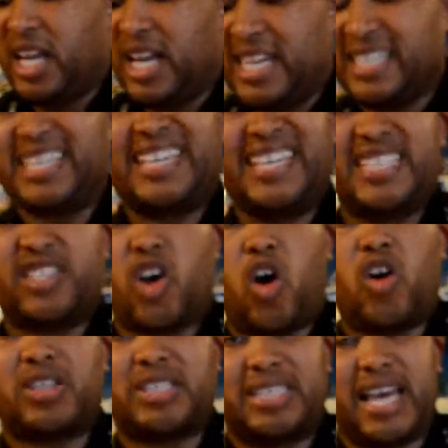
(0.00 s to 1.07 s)
as it gets
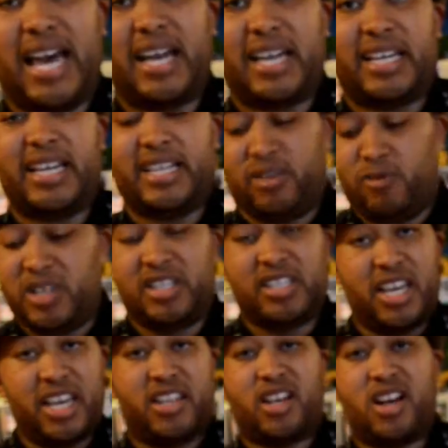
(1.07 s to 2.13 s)
all sec, as we say in the